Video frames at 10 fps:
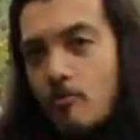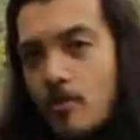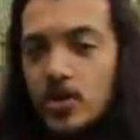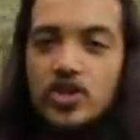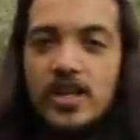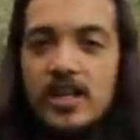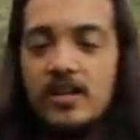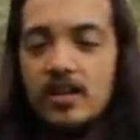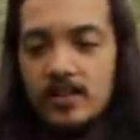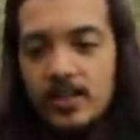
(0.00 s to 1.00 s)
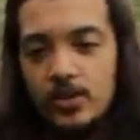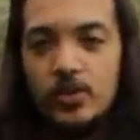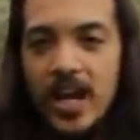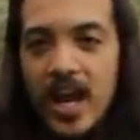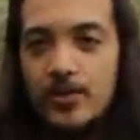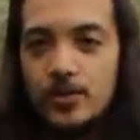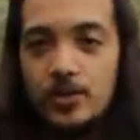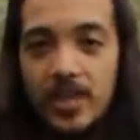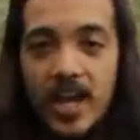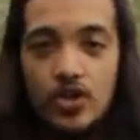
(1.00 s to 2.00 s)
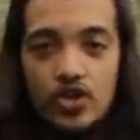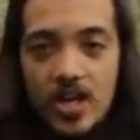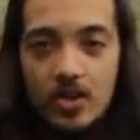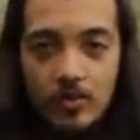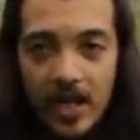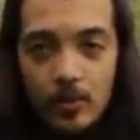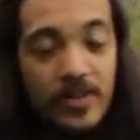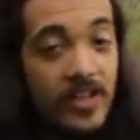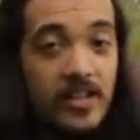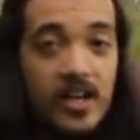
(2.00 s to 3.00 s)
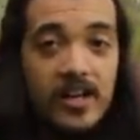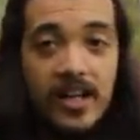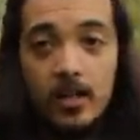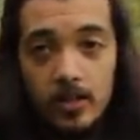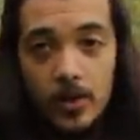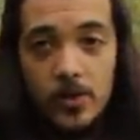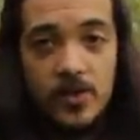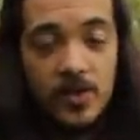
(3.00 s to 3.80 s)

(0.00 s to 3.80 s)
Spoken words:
much heat a little candle can generate within an enclosed